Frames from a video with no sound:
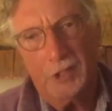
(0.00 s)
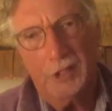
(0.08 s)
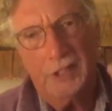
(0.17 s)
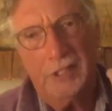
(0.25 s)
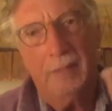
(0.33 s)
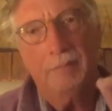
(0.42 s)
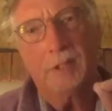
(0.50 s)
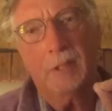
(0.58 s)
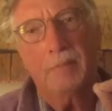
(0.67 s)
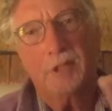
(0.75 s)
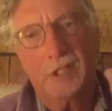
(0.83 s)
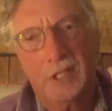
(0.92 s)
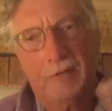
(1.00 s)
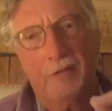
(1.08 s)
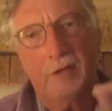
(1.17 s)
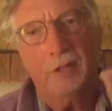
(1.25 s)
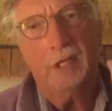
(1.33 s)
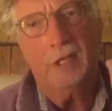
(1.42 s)
symptoms
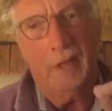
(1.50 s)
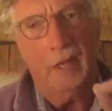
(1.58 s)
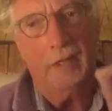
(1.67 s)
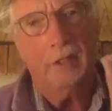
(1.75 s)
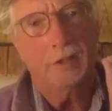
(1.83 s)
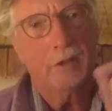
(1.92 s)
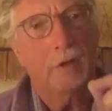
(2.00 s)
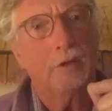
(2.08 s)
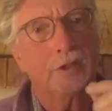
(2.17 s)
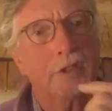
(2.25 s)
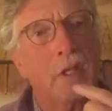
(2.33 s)
differently than adults.